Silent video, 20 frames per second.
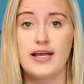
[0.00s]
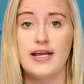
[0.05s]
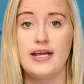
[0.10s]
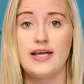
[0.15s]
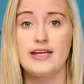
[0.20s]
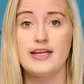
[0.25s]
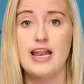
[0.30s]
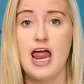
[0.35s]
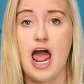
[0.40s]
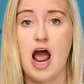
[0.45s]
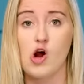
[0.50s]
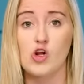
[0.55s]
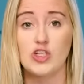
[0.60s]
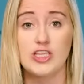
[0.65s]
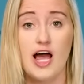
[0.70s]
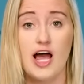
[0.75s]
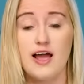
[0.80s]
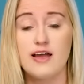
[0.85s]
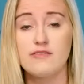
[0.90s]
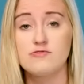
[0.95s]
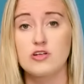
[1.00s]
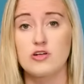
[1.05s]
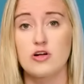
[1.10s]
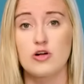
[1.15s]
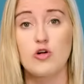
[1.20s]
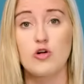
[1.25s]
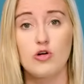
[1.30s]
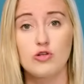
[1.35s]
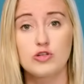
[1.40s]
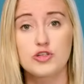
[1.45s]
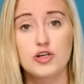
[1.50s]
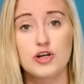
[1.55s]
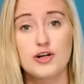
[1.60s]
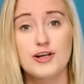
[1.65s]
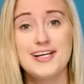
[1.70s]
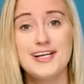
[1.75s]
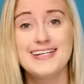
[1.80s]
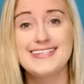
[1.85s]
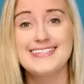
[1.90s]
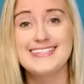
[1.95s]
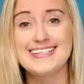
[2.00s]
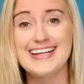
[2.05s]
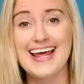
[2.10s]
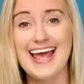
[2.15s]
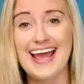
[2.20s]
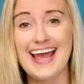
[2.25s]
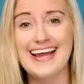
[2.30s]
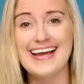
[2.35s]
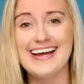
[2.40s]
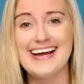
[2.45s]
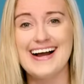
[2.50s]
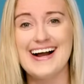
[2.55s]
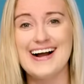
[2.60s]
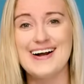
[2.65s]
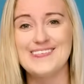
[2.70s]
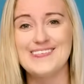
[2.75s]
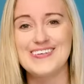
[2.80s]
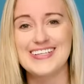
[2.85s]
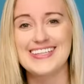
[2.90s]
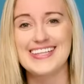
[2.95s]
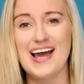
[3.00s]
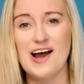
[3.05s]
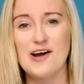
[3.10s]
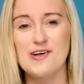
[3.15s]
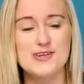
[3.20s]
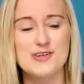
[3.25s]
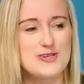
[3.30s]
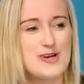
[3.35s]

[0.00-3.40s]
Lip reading: in our lives and our culture today, without